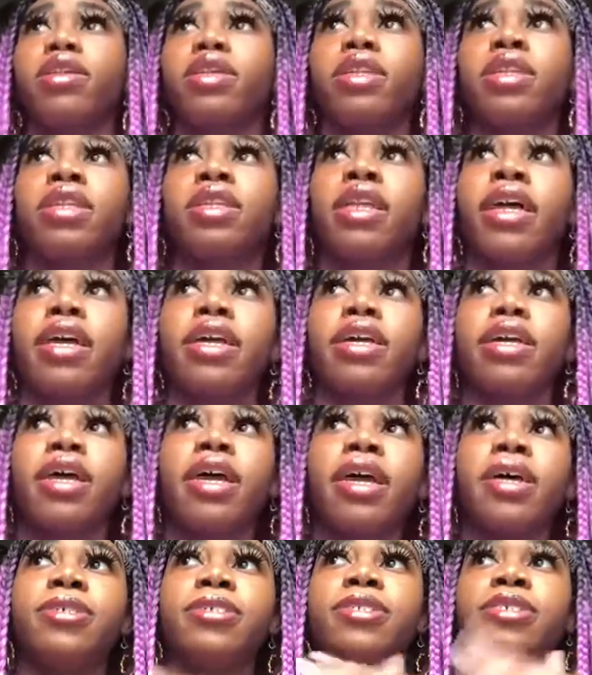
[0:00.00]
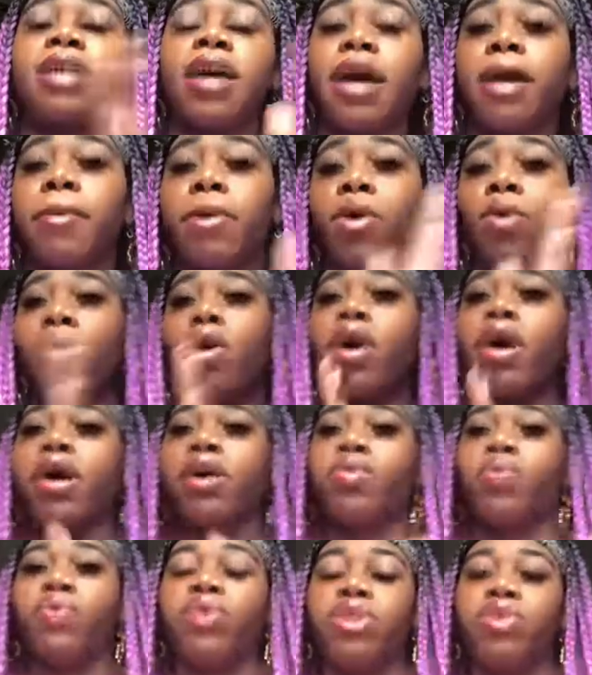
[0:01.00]
like, as time go on,
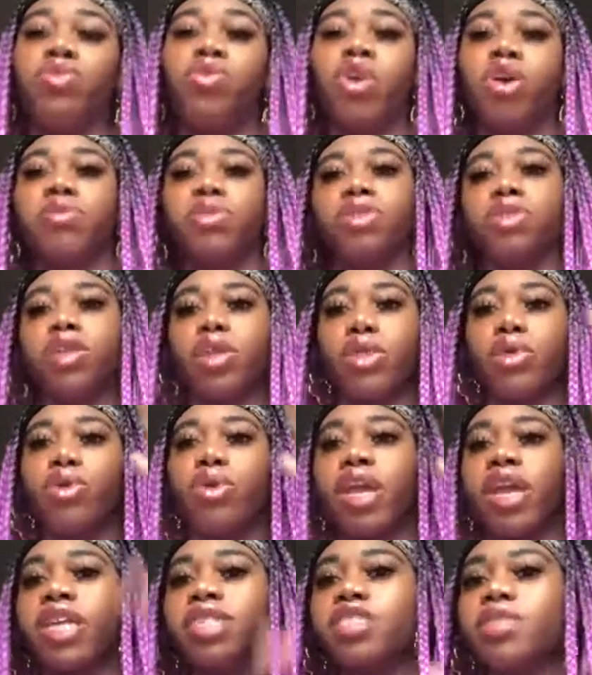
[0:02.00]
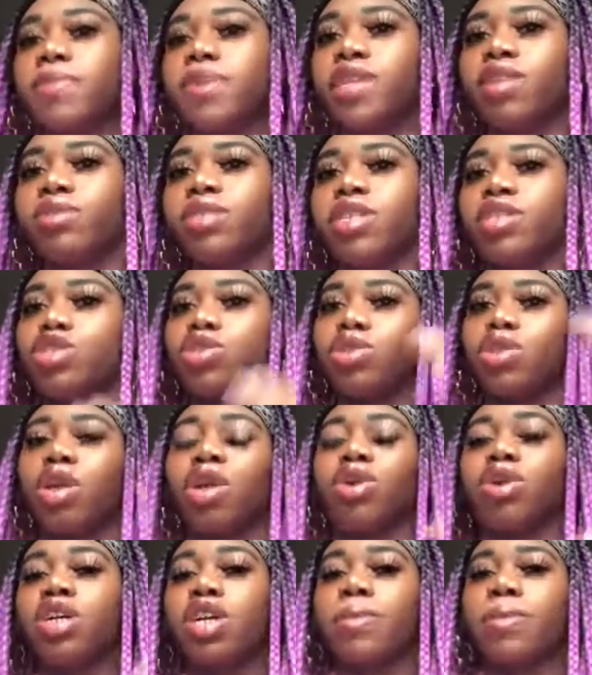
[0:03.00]
when you go up to another grade and somebody else get your
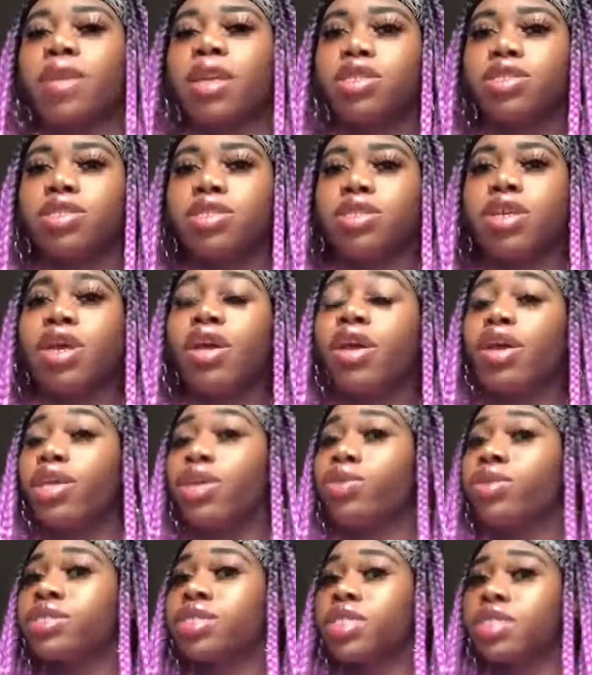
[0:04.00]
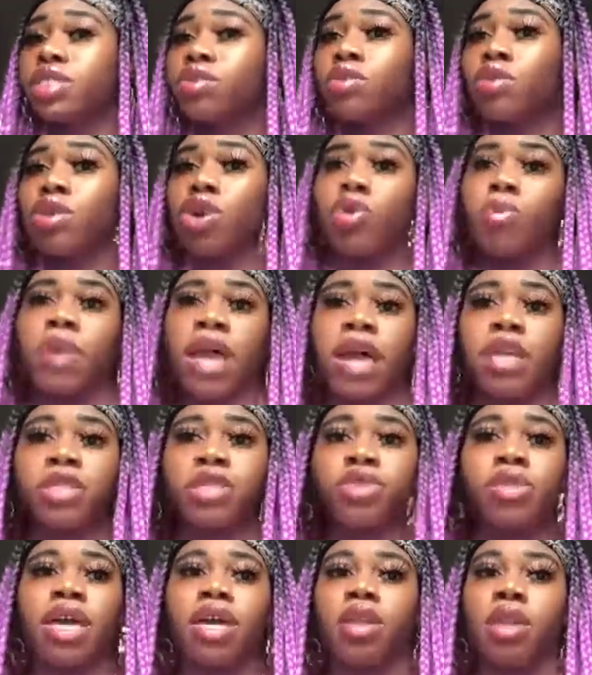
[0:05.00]
locker combination, you can still go back to
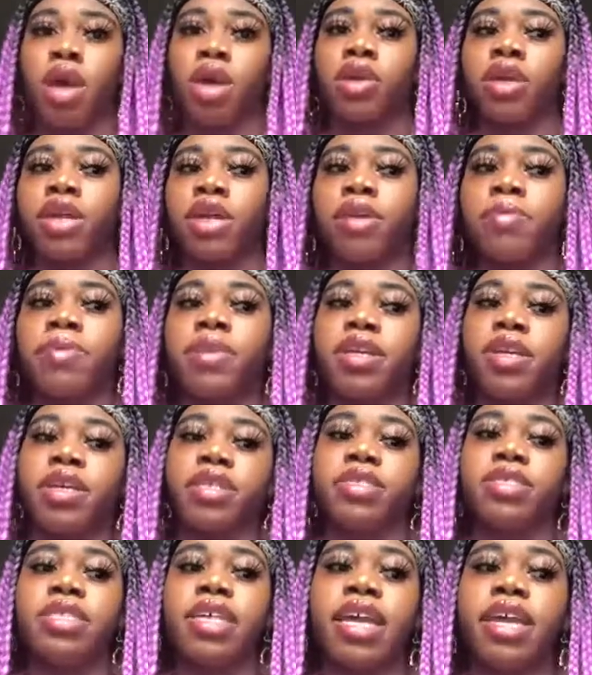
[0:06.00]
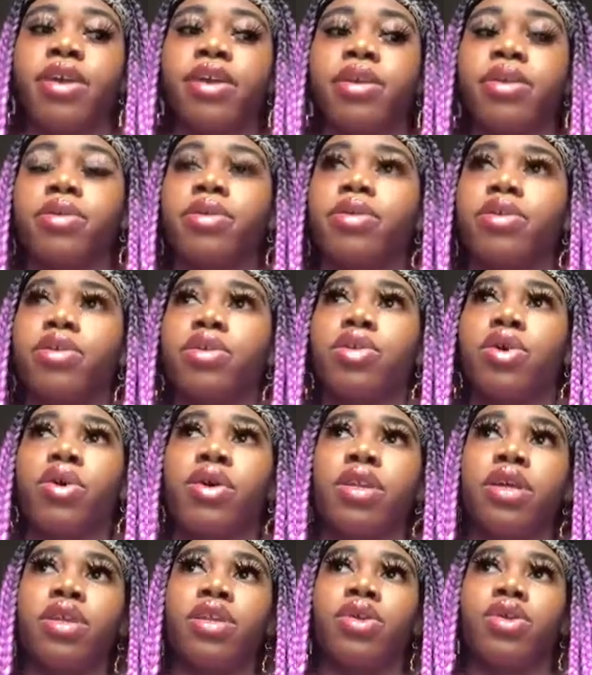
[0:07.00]
that locker, because they're gonna
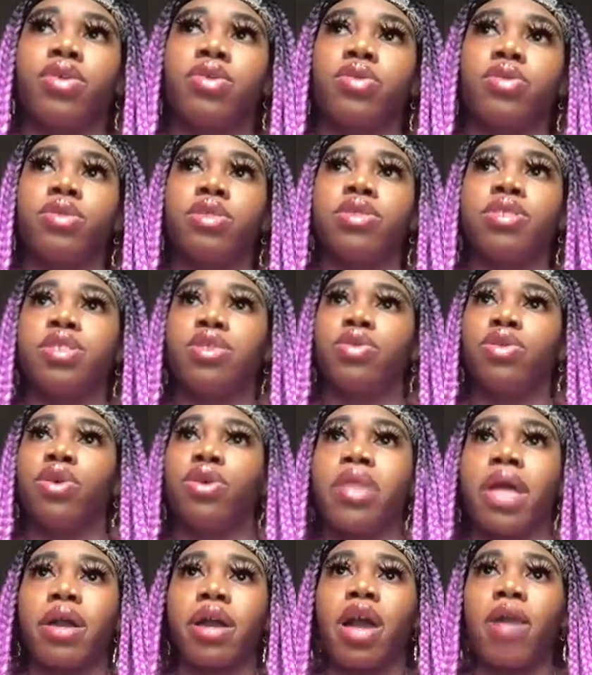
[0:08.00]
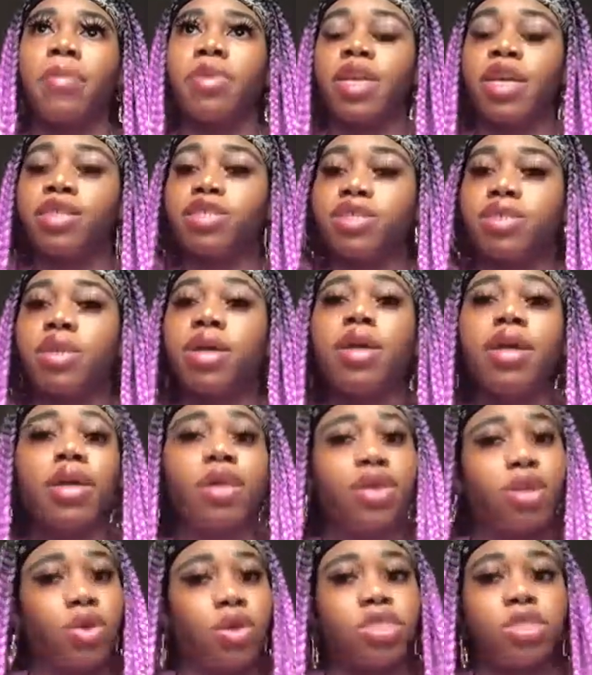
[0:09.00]
still know that combination.
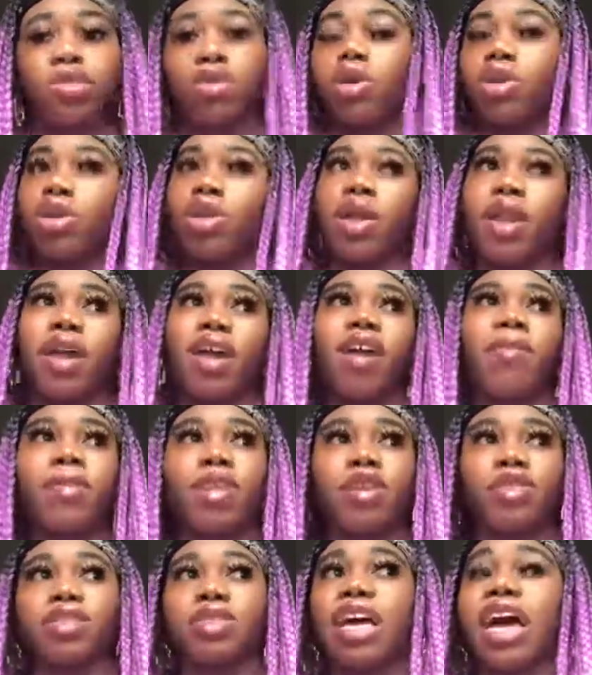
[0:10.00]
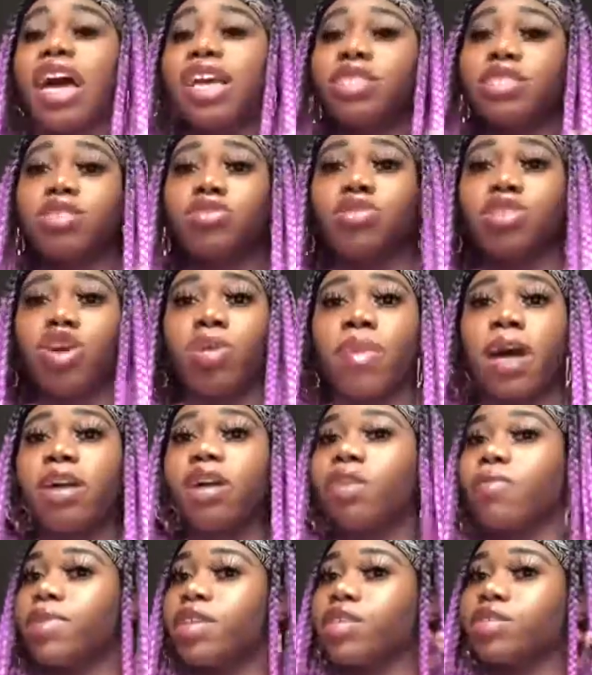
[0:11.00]
You're still gonna know that combination. I still know my
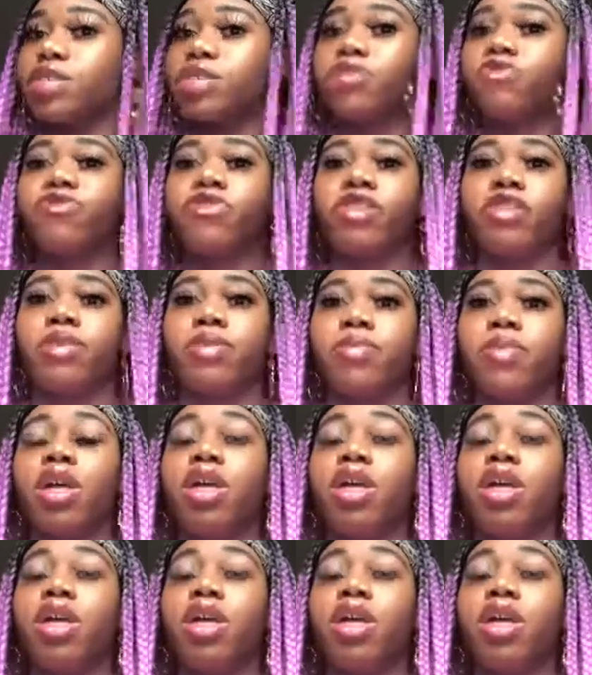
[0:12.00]
combinations from